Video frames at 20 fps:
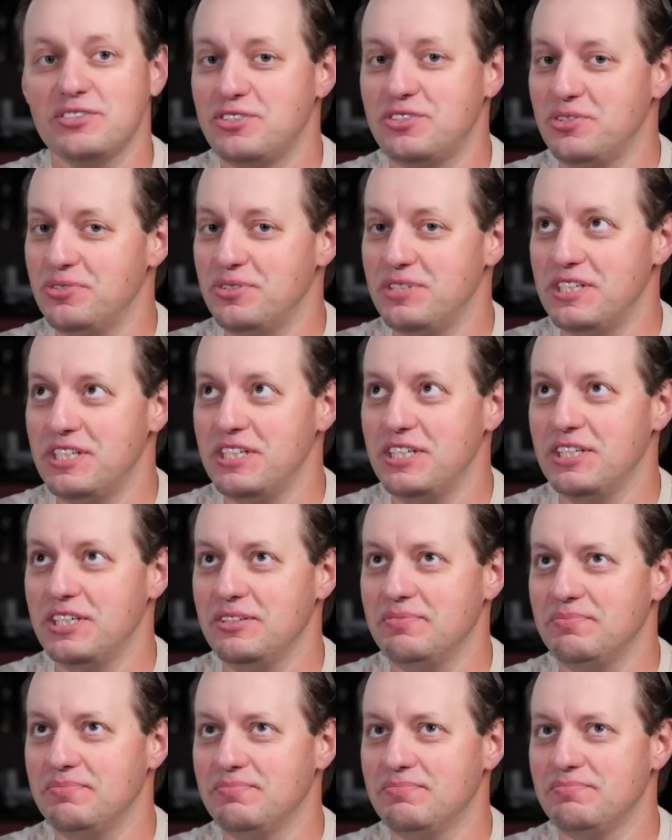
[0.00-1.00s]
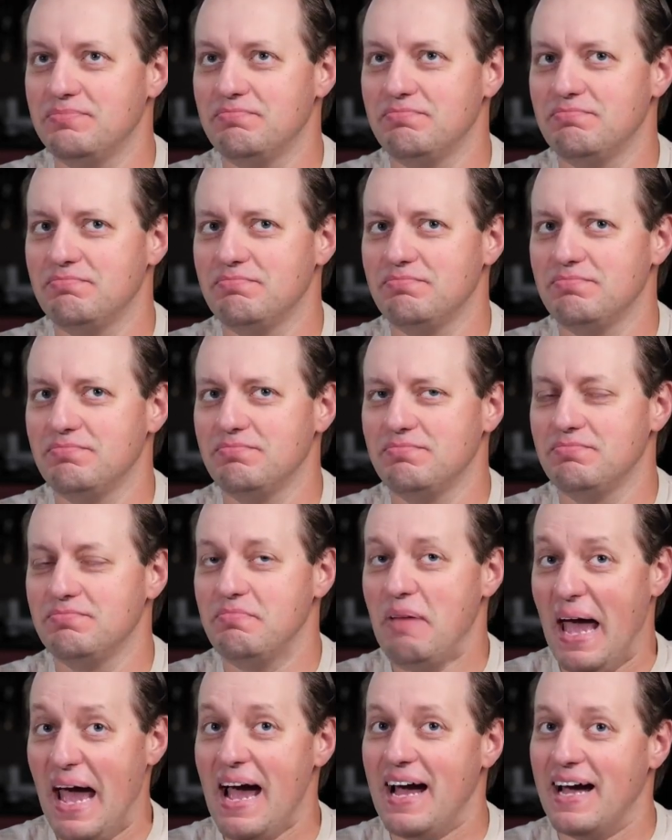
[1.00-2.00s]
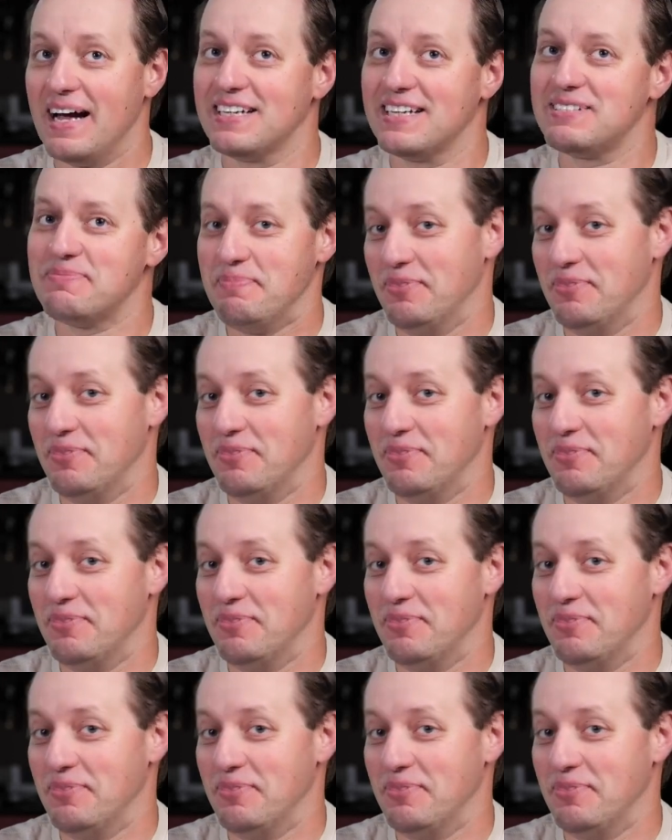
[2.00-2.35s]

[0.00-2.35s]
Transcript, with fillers: two tea bags